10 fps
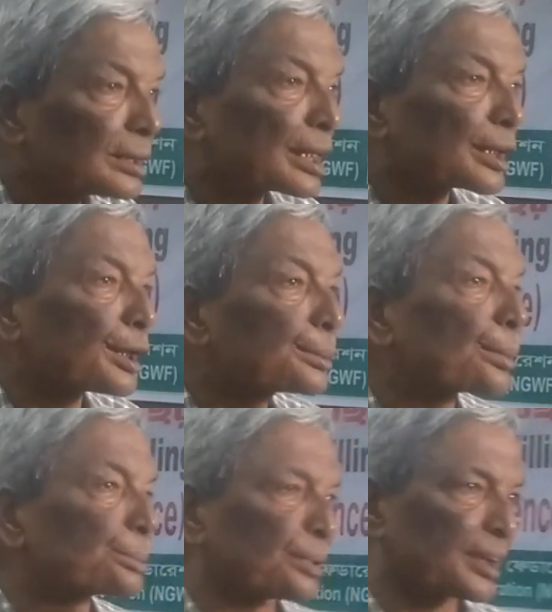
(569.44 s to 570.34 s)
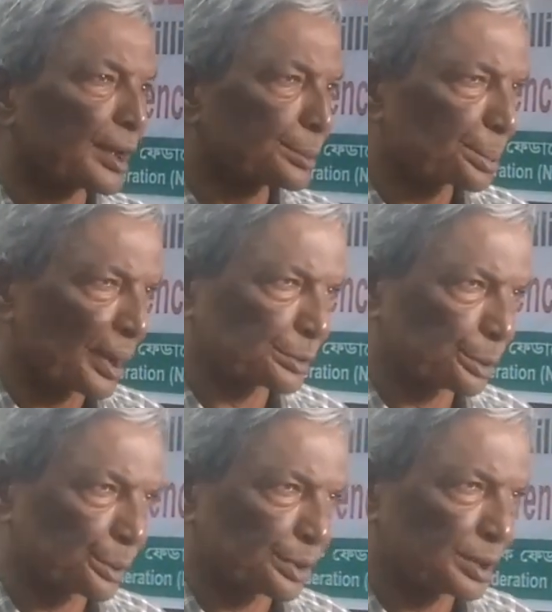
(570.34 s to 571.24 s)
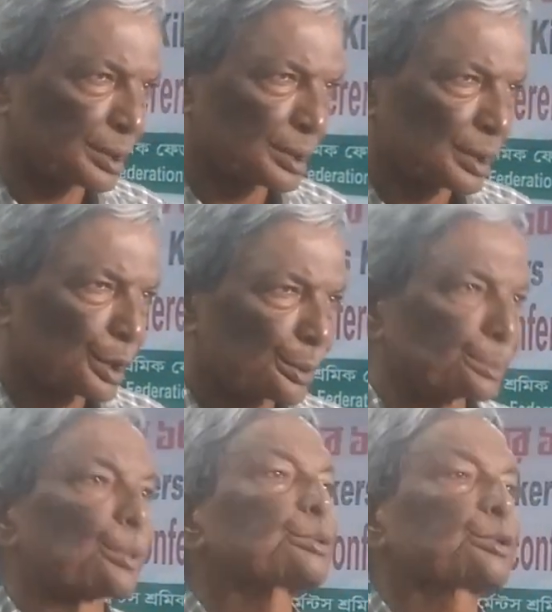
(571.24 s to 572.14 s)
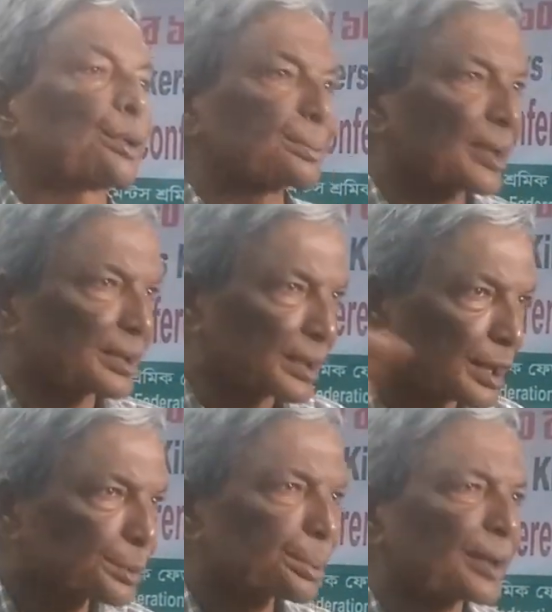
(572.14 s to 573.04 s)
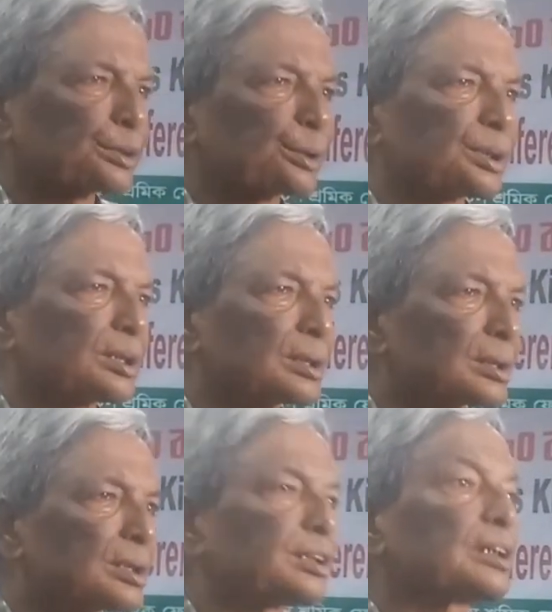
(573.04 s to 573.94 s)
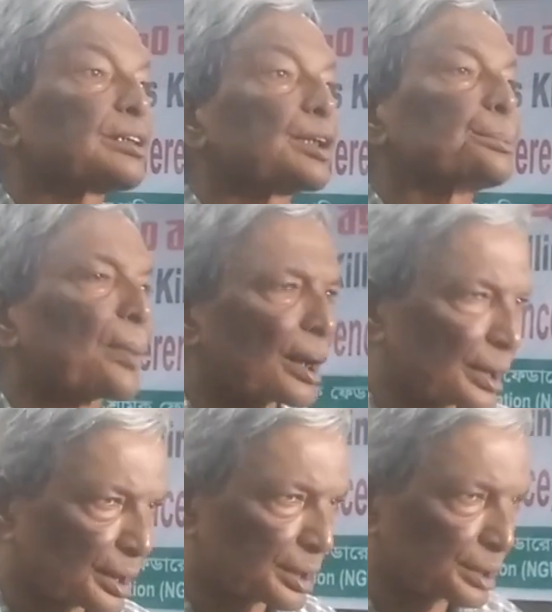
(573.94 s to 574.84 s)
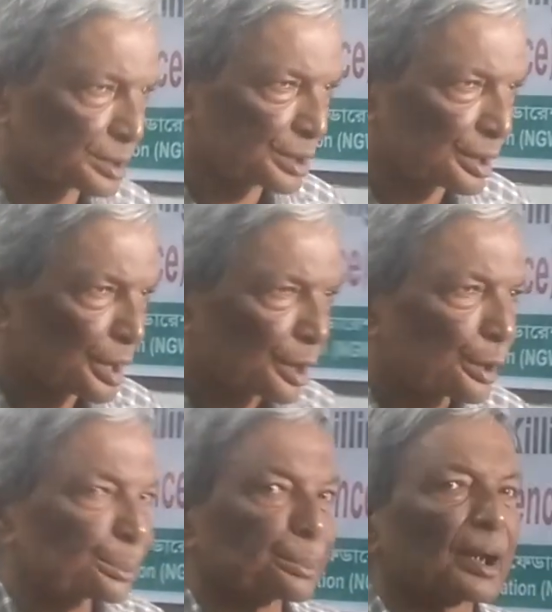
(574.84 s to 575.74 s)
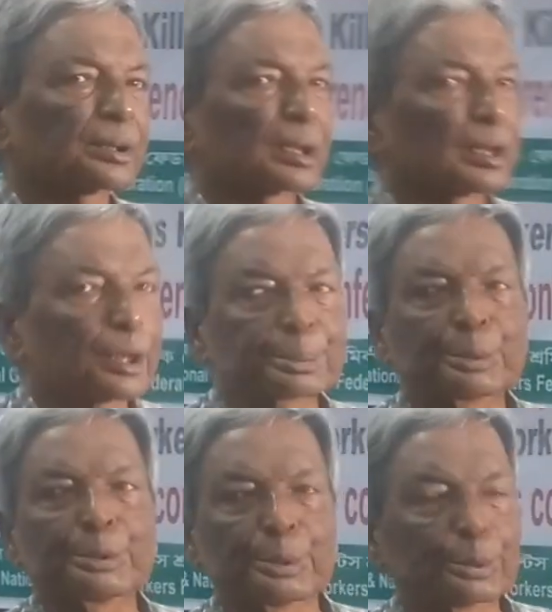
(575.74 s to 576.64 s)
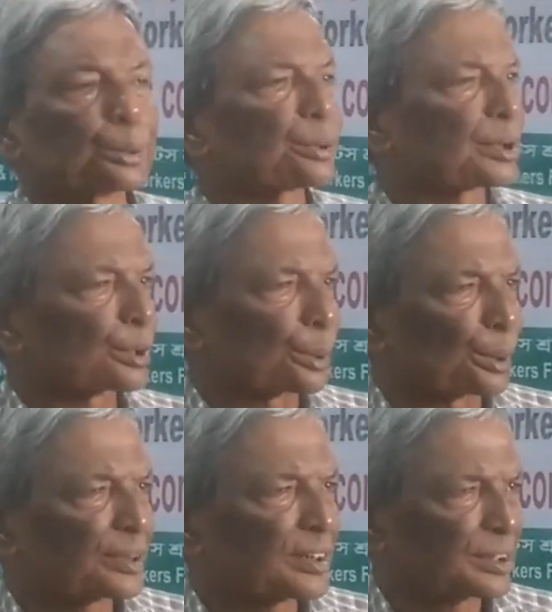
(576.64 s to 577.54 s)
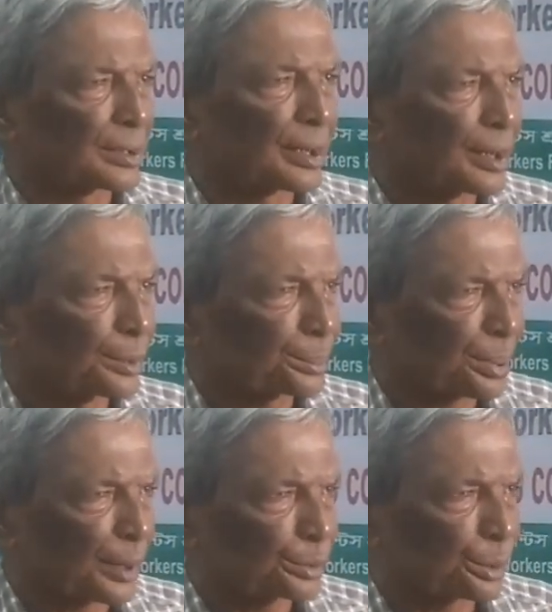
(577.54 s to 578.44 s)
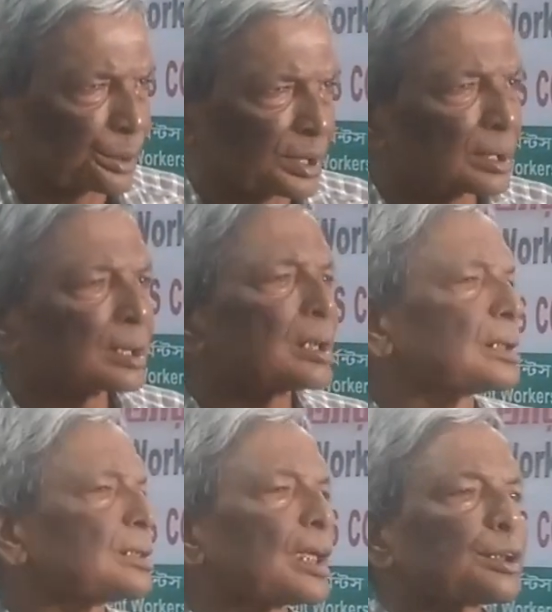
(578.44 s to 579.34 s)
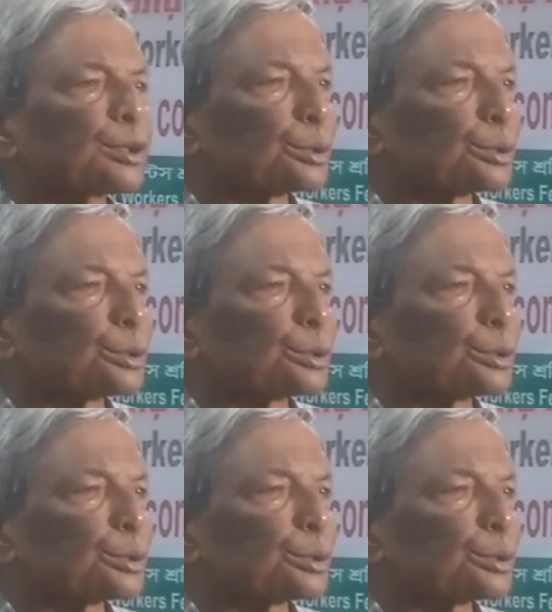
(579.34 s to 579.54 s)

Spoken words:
name of green factory, most of the green factory, it is in Bangladesh. But if we look all these green factory, there is